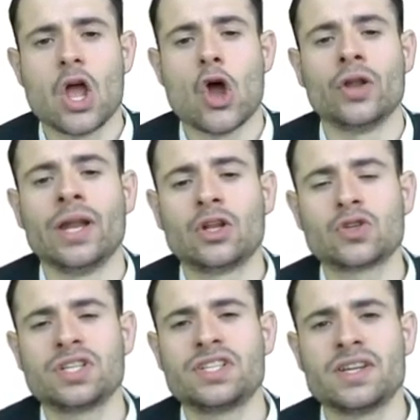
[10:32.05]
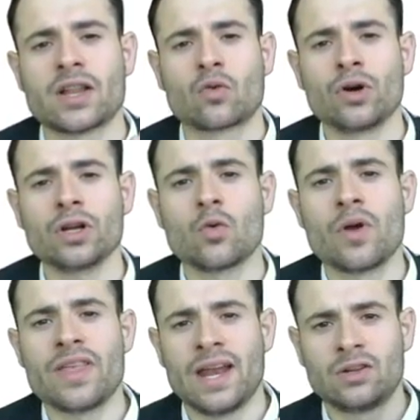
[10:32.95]
an electricity network
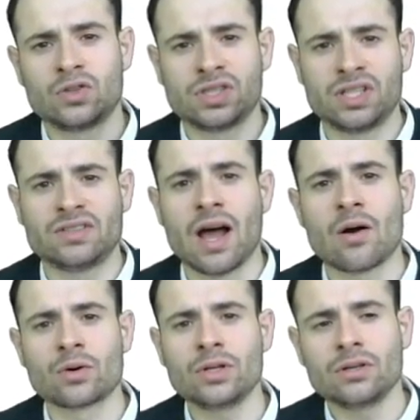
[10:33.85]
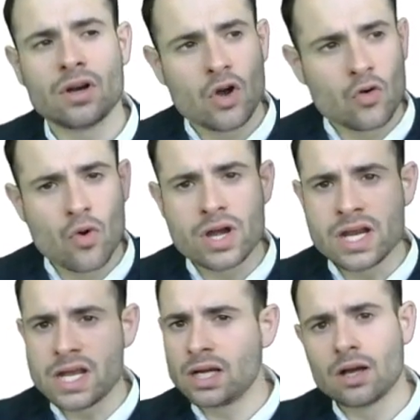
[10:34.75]
with electricity tower
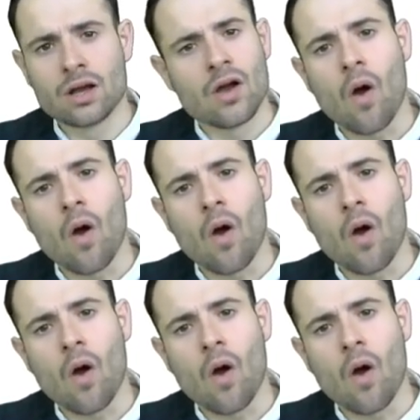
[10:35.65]
running